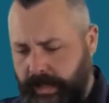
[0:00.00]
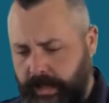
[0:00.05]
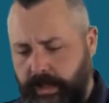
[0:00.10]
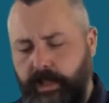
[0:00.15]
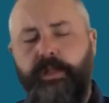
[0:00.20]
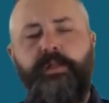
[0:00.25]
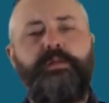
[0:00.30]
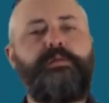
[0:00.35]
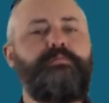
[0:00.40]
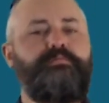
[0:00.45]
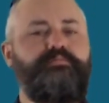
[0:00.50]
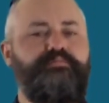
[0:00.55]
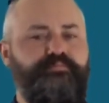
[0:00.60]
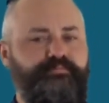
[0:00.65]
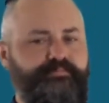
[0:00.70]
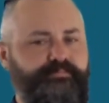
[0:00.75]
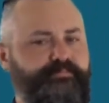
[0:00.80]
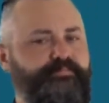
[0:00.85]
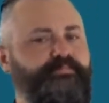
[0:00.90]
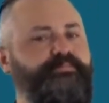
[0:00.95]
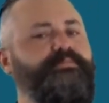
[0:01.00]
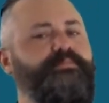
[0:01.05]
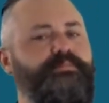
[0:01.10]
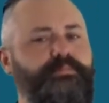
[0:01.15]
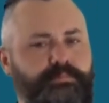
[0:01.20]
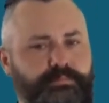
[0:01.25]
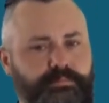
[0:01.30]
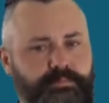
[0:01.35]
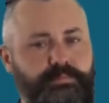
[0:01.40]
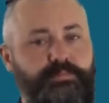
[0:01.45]
Viruses can stay
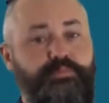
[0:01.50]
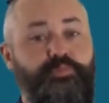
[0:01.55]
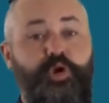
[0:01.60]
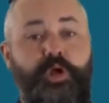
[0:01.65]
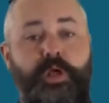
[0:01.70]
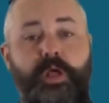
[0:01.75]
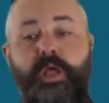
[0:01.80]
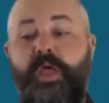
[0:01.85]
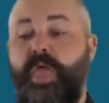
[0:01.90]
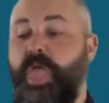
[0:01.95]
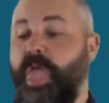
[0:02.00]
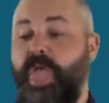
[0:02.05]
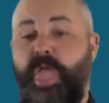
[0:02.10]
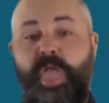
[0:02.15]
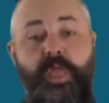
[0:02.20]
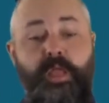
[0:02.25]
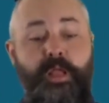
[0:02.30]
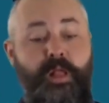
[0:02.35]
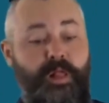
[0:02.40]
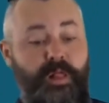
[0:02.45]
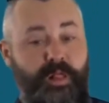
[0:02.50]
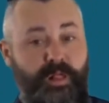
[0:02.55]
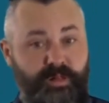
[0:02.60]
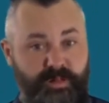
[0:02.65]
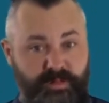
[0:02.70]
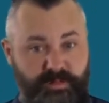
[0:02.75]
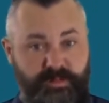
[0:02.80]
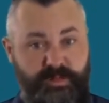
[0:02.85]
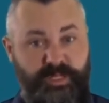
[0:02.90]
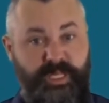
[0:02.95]
alive on the skin for up to 30
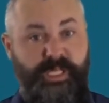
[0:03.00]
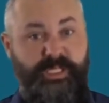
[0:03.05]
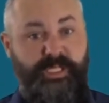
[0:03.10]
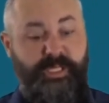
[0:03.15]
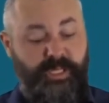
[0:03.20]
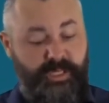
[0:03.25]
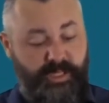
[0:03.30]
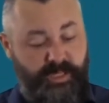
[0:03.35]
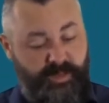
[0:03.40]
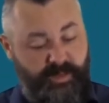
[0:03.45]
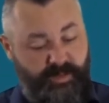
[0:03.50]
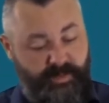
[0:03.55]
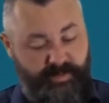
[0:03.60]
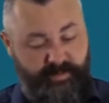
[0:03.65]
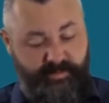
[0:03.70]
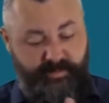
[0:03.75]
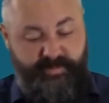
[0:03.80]
minutes, infecting